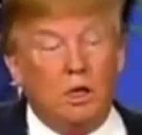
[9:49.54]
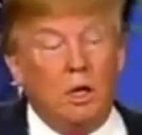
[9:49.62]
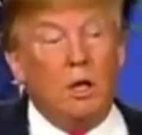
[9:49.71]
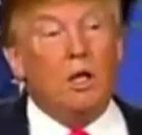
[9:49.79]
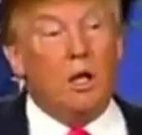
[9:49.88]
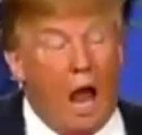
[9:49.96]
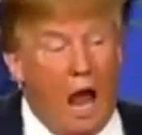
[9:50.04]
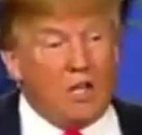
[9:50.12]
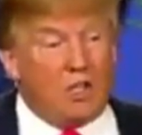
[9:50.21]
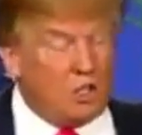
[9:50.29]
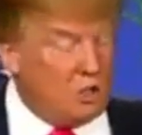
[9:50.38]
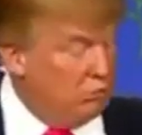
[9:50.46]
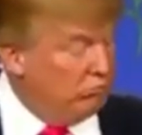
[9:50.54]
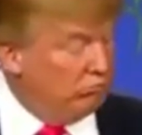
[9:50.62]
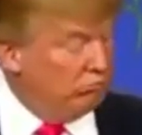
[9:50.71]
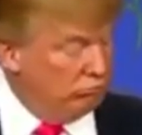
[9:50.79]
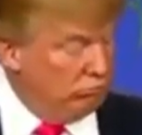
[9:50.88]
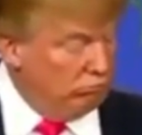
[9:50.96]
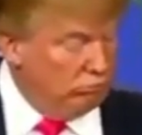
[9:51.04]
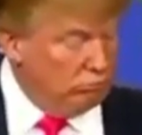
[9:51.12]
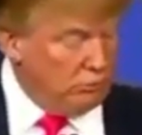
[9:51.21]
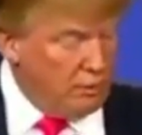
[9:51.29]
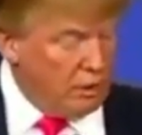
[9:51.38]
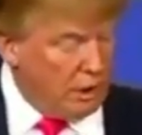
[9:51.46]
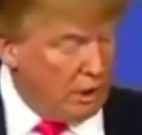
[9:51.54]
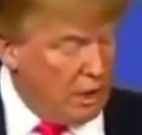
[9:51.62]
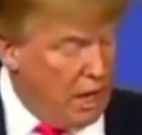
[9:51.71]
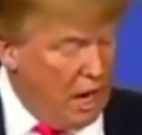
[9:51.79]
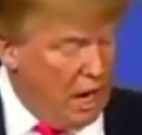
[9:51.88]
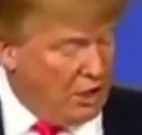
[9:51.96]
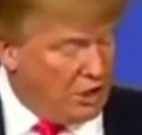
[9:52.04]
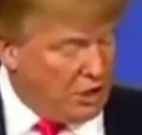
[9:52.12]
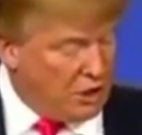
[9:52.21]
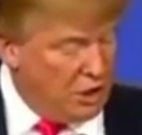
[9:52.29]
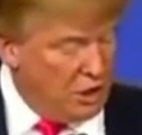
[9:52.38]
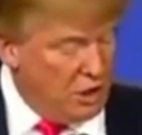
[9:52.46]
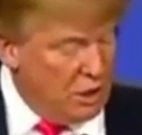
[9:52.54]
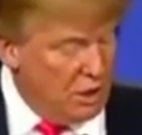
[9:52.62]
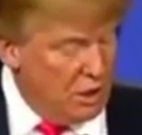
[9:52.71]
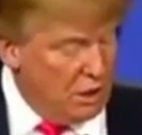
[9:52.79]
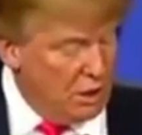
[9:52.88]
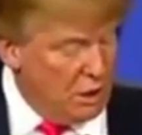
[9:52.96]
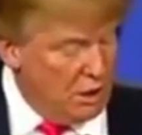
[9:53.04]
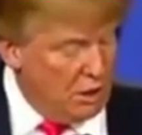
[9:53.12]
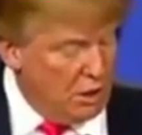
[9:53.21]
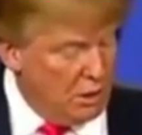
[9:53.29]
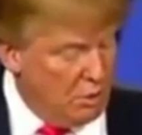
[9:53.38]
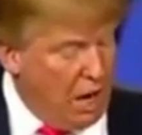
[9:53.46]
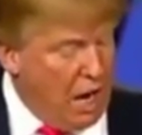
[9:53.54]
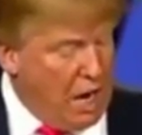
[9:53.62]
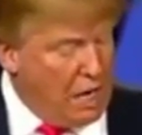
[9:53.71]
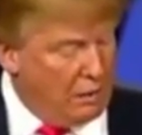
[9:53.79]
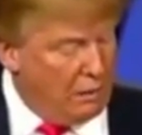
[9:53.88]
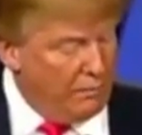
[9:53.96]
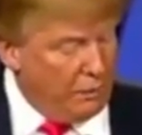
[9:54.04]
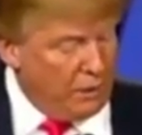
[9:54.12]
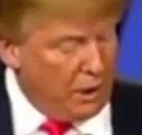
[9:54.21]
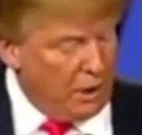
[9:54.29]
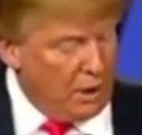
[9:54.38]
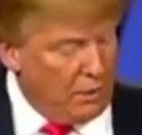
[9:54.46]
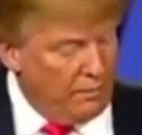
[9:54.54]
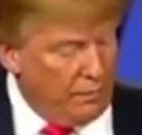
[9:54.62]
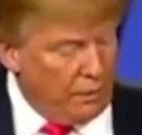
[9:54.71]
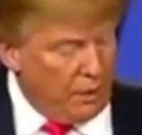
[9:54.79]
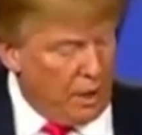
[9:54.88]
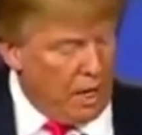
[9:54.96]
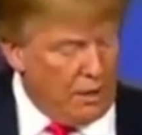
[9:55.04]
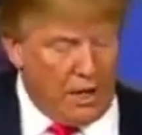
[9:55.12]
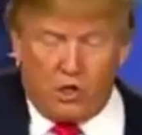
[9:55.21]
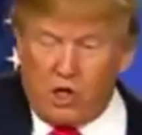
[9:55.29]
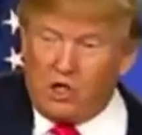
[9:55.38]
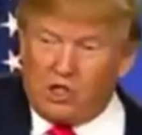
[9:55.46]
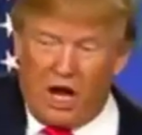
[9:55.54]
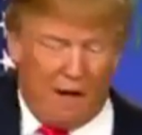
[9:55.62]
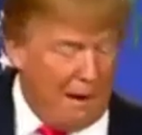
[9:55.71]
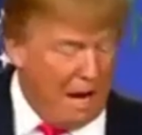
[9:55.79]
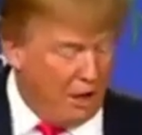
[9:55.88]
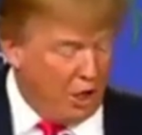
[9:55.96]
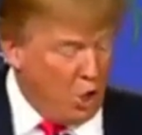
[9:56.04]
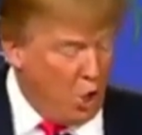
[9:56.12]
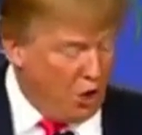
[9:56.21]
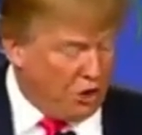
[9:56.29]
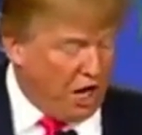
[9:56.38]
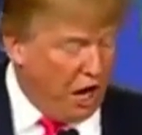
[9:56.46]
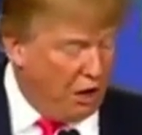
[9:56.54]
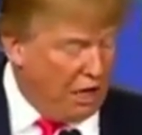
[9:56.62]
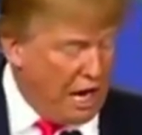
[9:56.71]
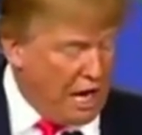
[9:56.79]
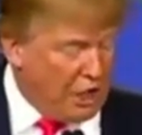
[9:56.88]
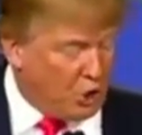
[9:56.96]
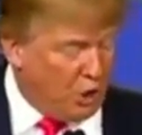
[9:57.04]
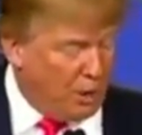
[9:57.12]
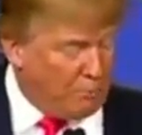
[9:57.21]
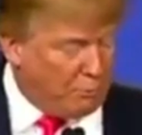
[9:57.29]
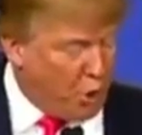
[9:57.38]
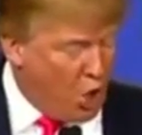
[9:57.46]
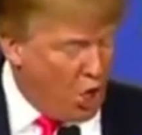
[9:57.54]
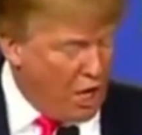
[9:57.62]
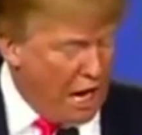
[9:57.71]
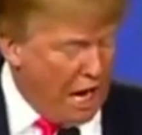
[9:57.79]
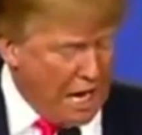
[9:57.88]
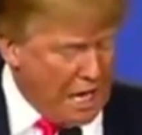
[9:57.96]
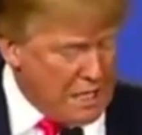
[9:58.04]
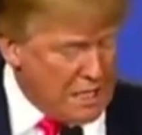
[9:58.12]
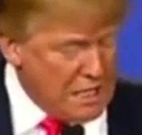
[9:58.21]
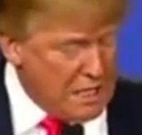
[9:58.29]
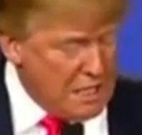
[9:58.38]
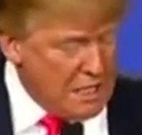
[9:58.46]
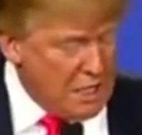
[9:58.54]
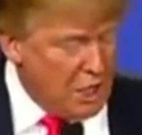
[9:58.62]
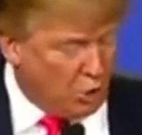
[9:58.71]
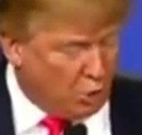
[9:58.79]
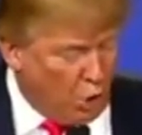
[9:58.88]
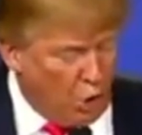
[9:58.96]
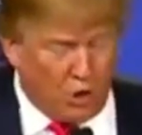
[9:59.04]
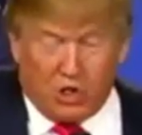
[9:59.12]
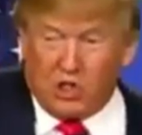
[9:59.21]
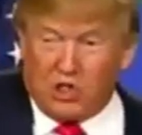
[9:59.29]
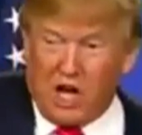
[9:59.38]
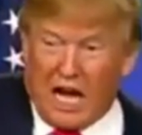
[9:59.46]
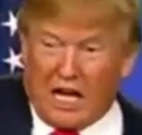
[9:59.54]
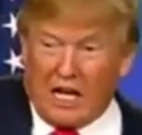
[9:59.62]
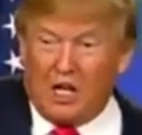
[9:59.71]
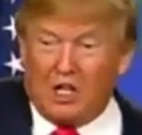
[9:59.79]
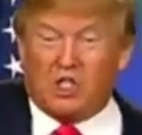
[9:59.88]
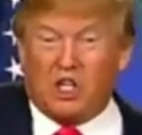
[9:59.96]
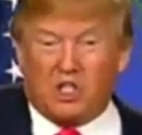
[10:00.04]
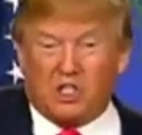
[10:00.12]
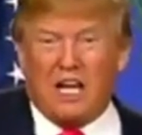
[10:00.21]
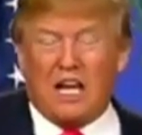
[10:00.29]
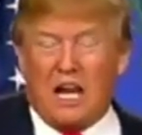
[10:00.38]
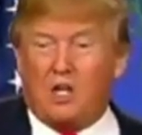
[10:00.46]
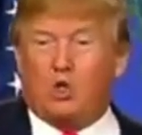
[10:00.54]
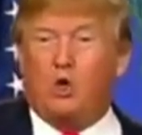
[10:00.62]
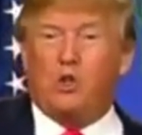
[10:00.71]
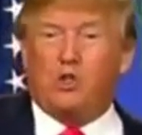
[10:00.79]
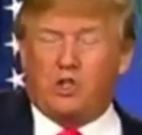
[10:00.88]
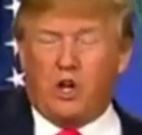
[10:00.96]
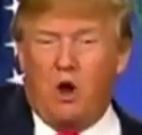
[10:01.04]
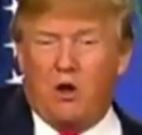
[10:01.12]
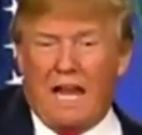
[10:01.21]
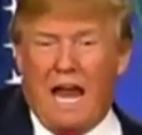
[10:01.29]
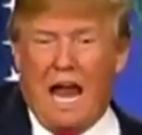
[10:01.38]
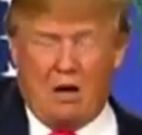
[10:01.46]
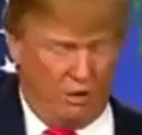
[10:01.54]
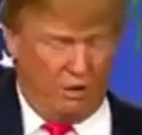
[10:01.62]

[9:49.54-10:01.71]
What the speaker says: Nice. Nice. Wow. And they just came out in North Carolina. Trump 38, Cruz is second at 16, and Cruz is going down.